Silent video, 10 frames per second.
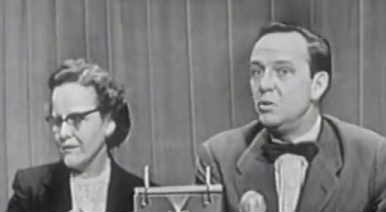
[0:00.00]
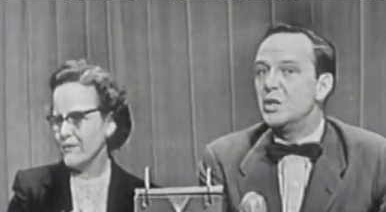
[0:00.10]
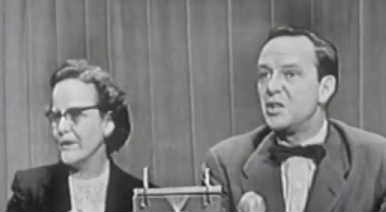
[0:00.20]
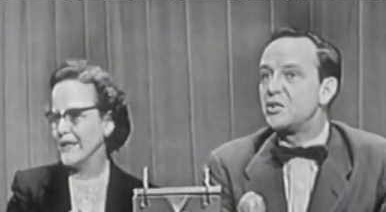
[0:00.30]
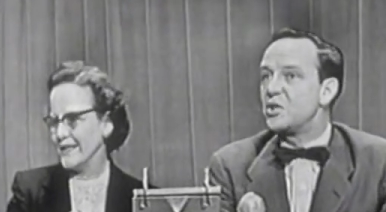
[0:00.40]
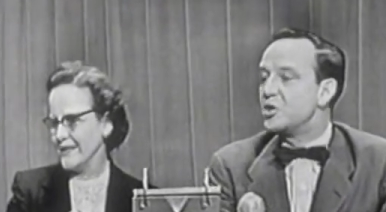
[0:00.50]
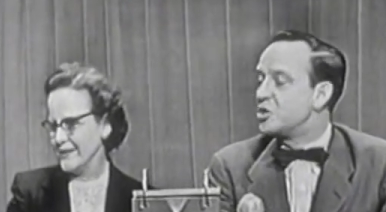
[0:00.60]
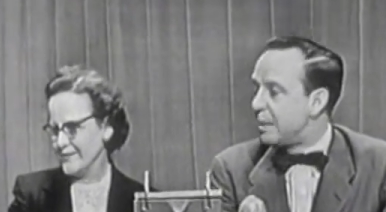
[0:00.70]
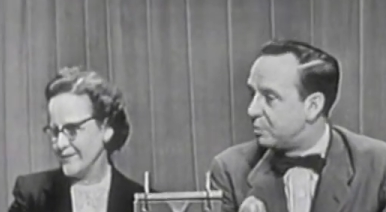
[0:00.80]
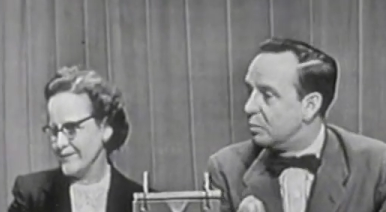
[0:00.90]
Speaker 1: Yes, it's
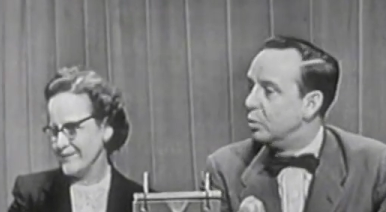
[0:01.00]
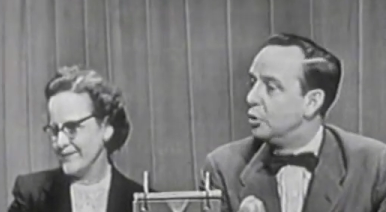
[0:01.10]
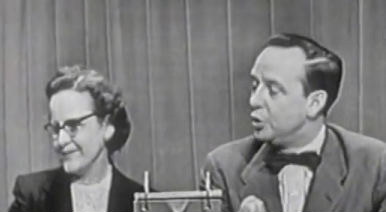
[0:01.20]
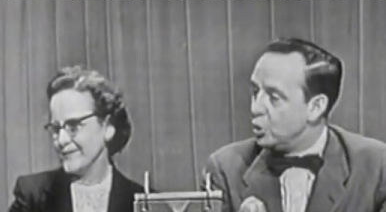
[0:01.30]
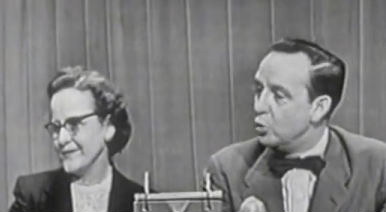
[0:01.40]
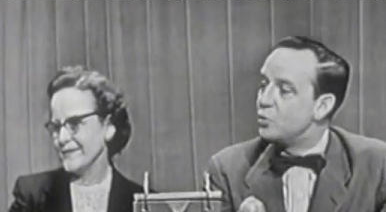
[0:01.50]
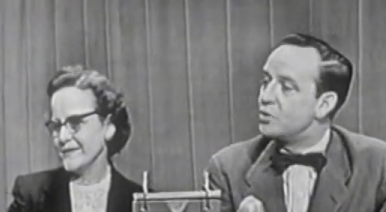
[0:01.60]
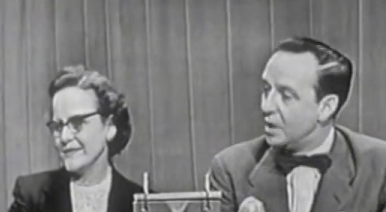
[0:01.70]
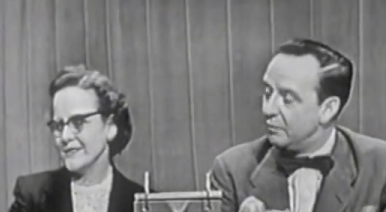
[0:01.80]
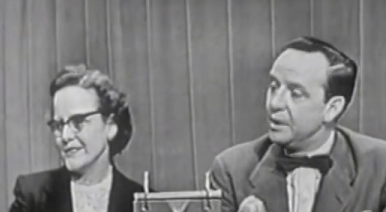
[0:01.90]
susceptible to use
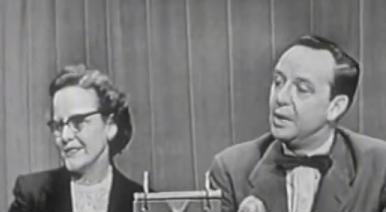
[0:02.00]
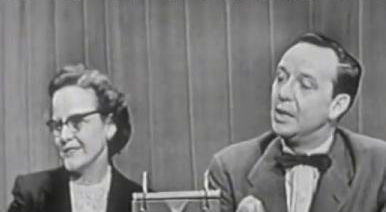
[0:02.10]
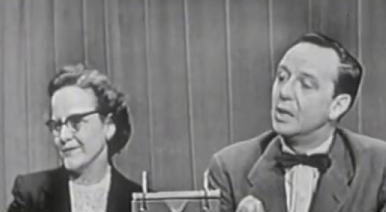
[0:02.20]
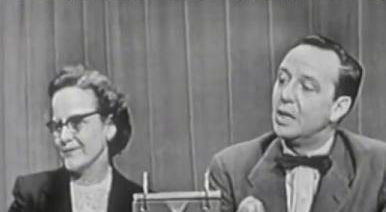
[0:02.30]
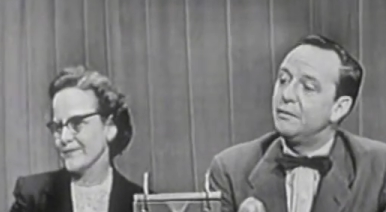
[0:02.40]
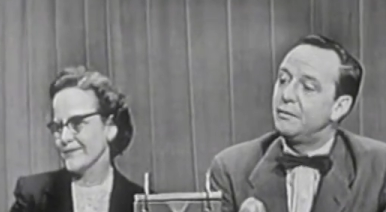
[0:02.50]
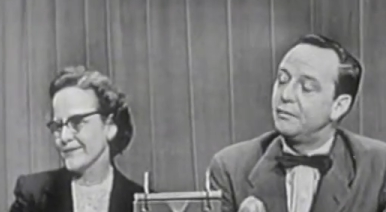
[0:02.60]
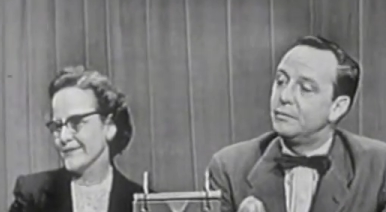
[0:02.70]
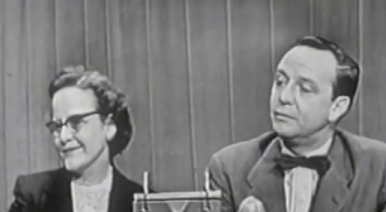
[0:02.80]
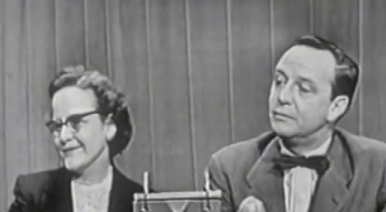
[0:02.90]
in everyday life.
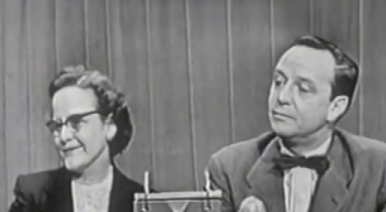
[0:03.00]
Well,